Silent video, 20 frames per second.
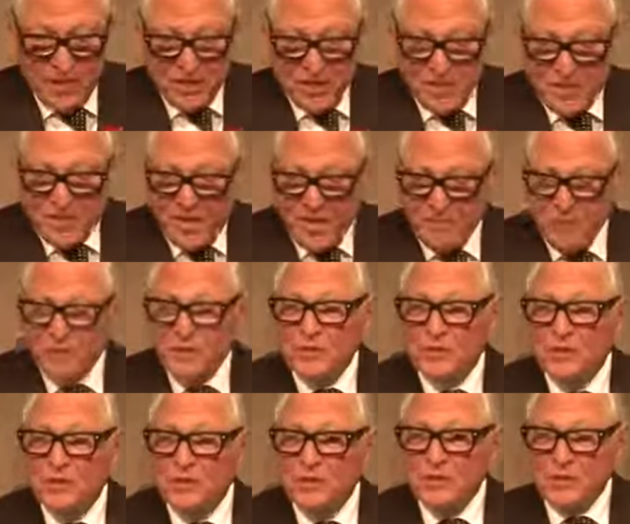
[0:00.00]
the
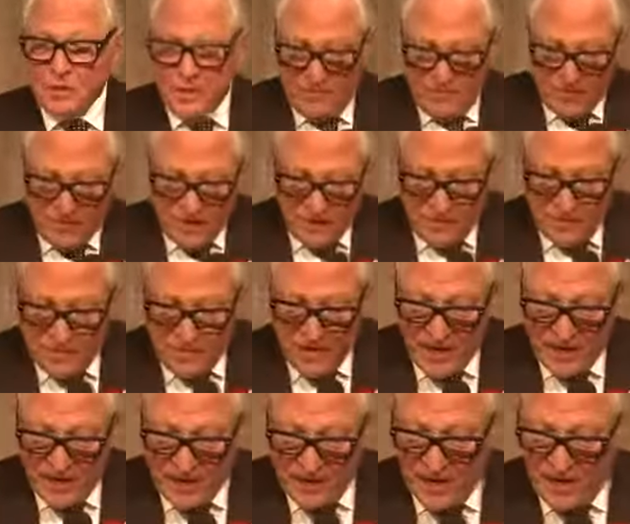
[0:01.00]
establishment of an
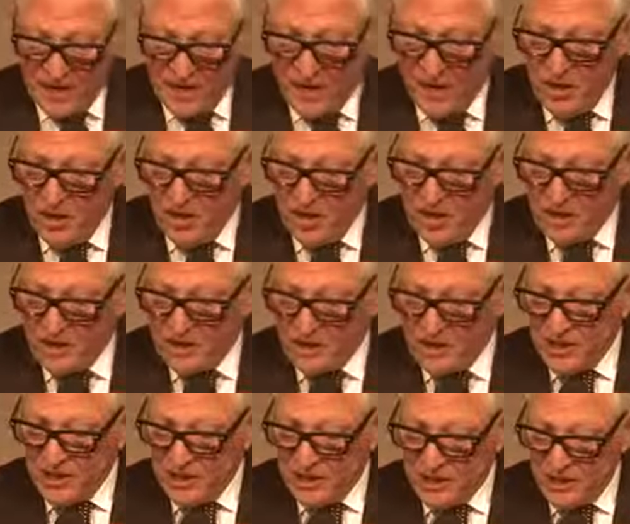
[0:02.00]
independent
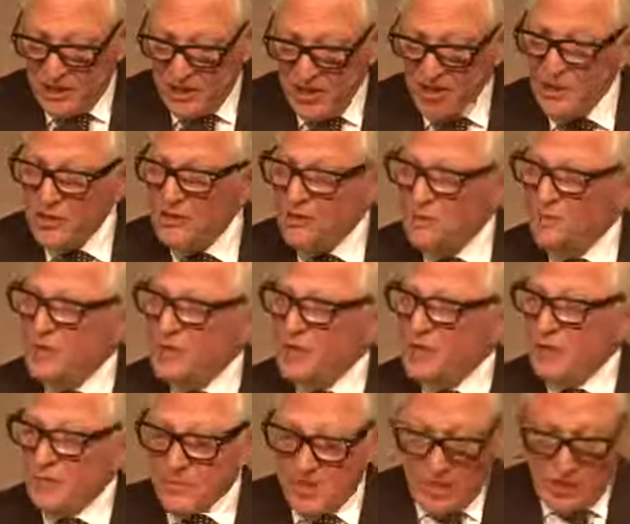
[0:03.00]
IRIC to
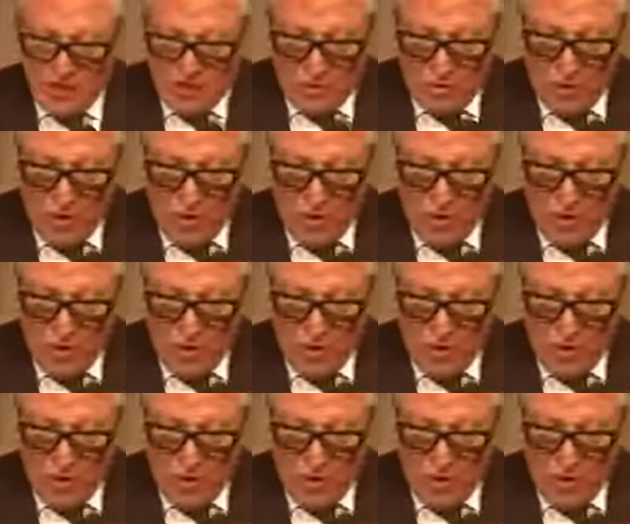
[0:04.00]
become, and I